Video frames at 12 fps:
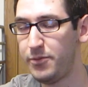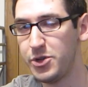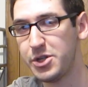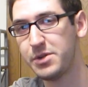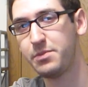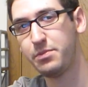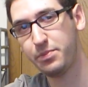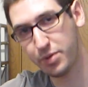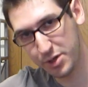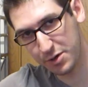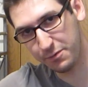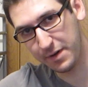Just
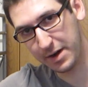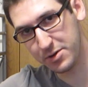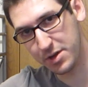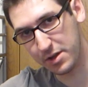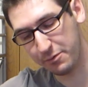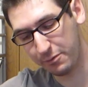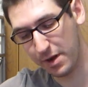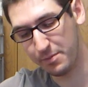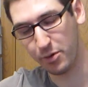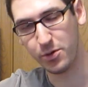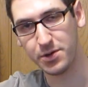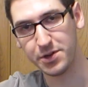put your fingers on the
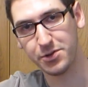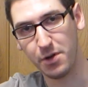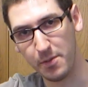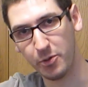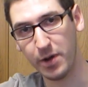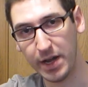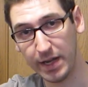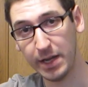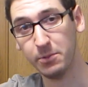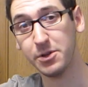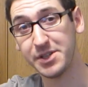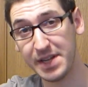fretboard and strum away.
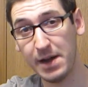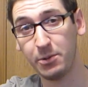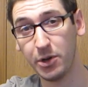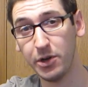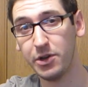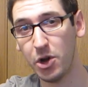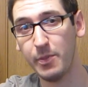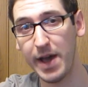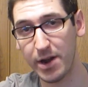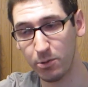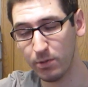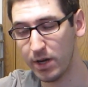It will sound good no
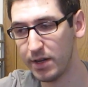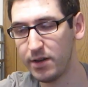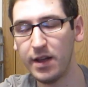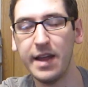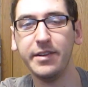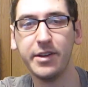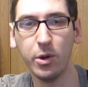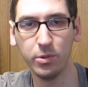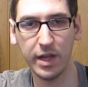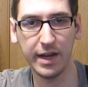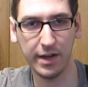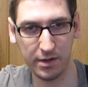matter what. And
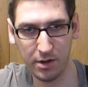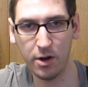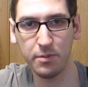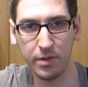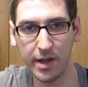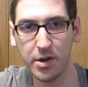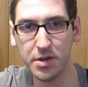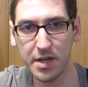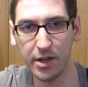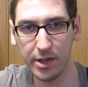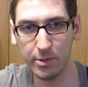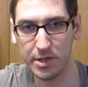don't let guitar players
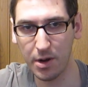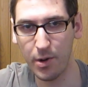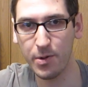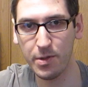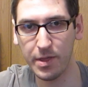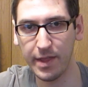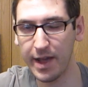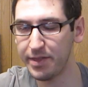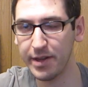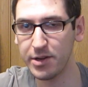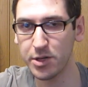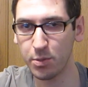tell you it's harder than
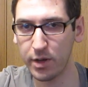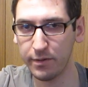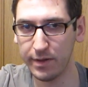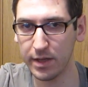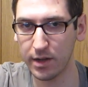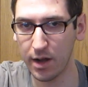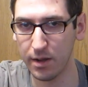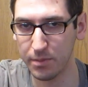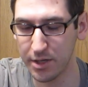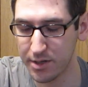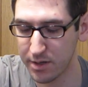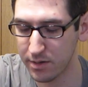that, they just want to feel
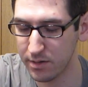accomplished.